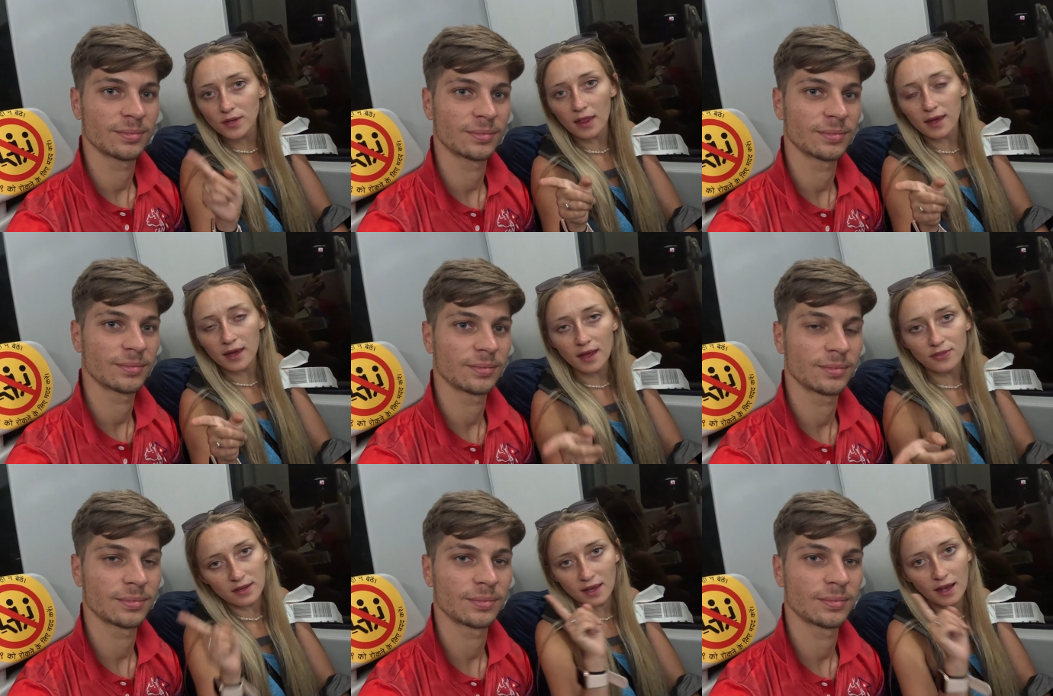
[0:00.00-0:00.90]
Speaker 1: Delhi
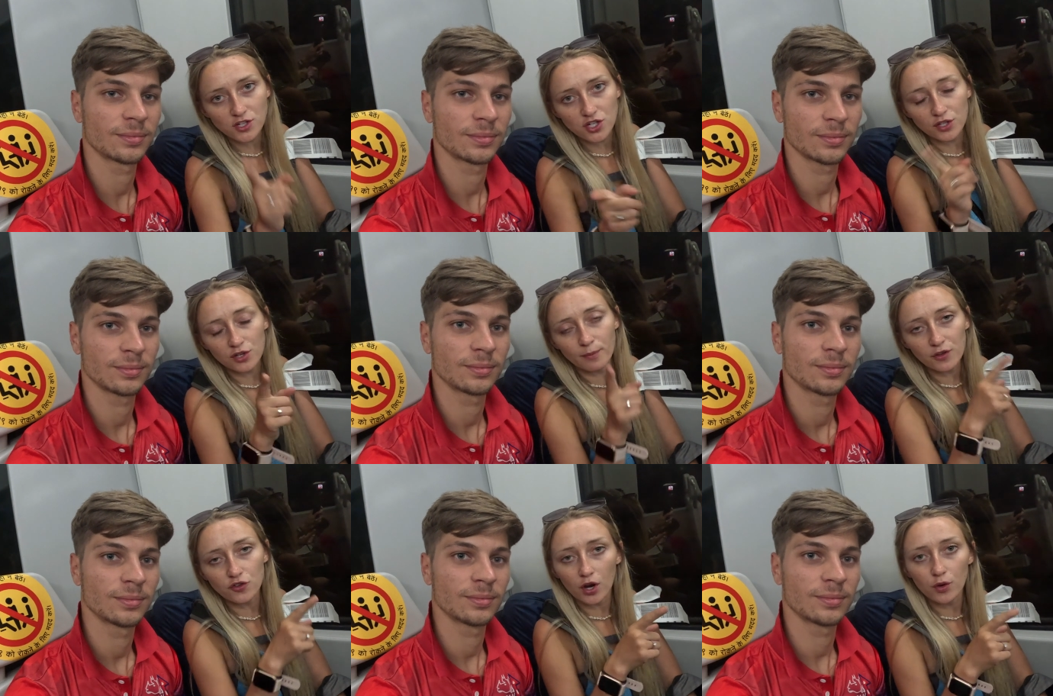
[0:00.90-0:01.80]
and then catch another
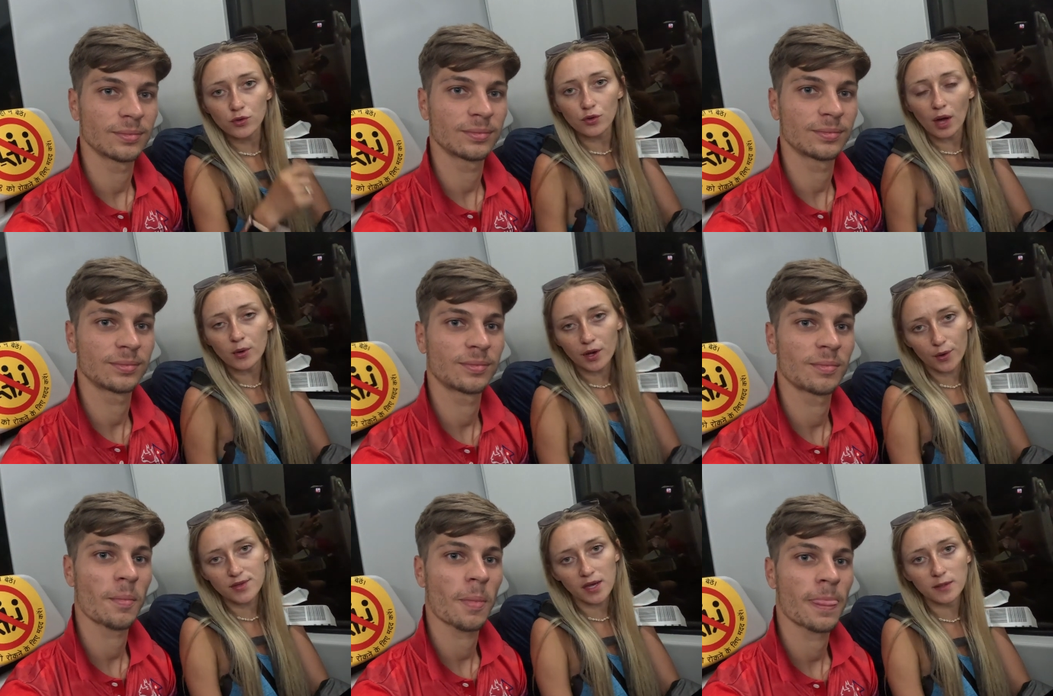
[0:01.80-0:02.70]
metro to our
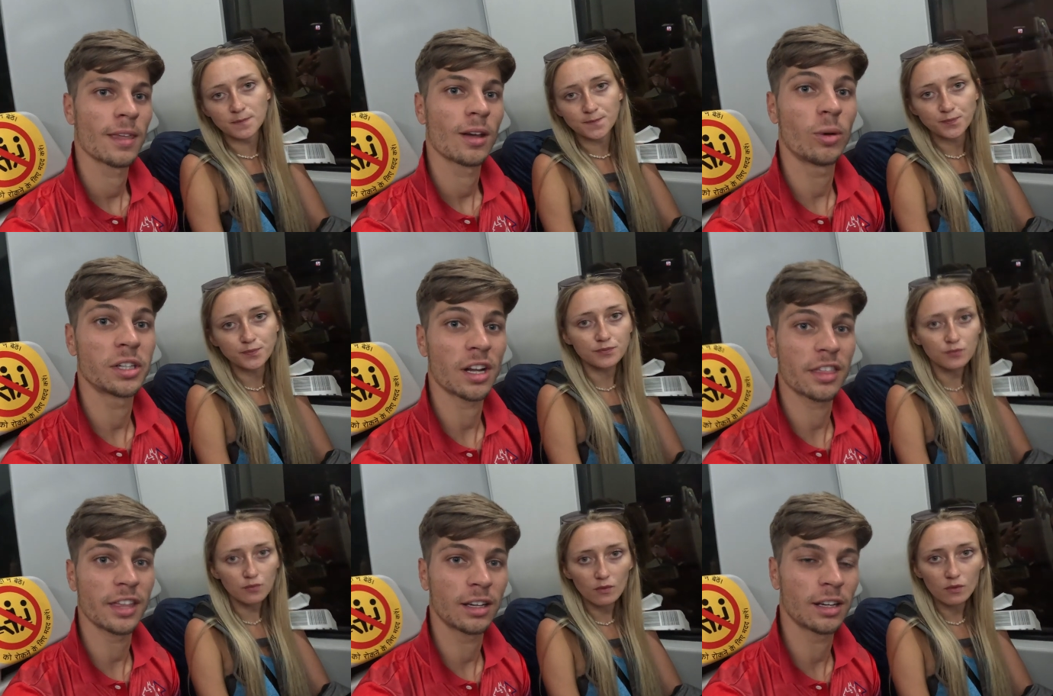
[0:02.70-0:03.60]
hotel.
Speaker 2: Which
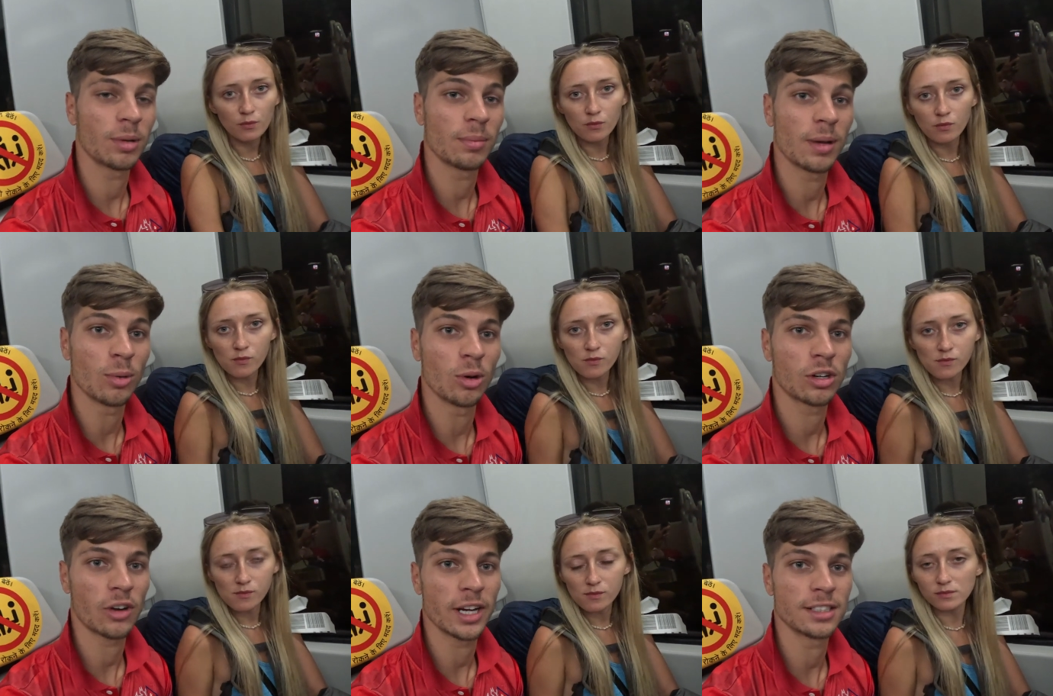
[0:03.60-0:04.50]
I think could be a bit
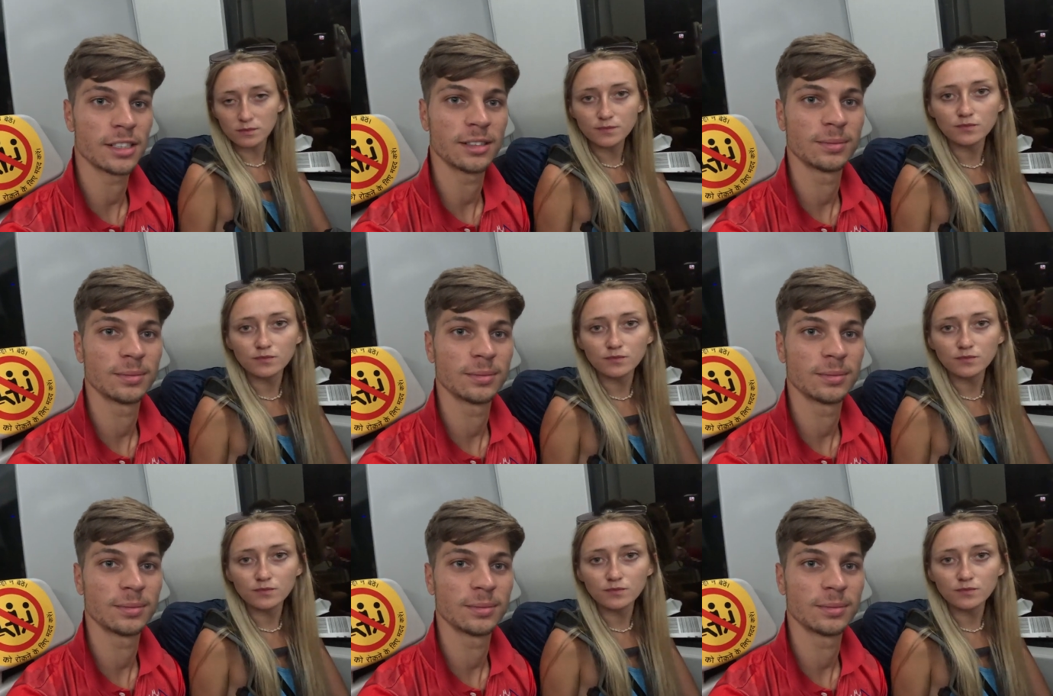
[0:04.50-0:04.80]
more crazy.